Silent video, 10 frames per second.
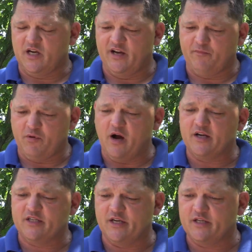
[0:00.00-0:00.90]
kind of
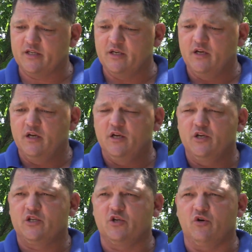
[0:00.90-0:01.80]
process.
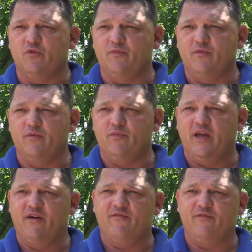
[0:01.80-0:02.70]
So we
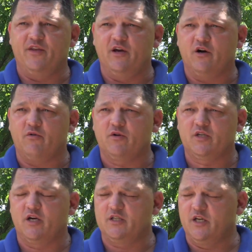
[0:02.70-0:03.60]
have the
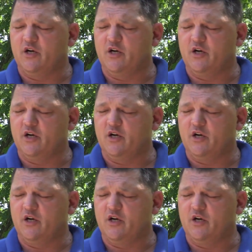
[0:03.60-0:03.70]
Onkwariwa'shòn